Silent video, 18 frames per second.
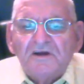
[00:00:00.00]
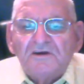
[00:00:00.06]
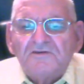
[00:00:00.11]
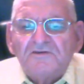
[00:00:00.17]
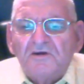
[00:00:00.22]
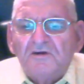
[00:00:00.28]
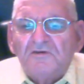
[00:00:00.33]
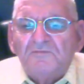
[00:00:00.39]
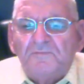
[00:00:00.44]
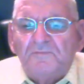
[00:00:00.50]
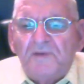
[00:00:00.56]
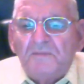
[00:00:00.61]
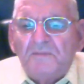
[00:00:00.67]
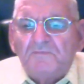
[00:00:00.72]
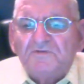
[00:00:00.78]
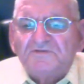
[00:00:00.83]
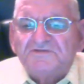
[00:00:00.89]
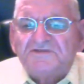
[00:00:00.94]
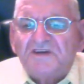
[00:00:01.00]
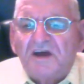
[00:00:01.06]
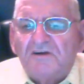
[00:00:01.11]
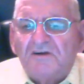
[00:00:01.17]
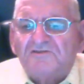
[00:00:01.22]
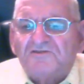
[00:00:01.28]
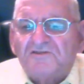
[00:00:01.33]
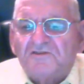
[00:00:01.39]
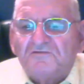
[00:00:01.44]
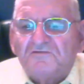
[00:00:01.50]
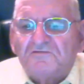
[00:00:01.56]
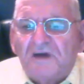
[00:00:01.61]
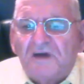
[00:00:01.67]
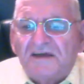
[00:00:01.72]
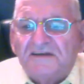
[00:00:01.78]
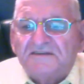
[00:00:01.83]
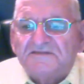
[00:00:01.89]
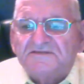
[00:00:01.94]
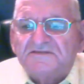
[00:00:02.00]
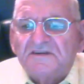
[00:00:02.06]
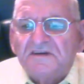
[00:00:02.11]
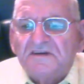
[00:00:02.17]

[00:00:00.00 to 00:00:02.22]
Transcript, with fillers: Turn people's heart to Christ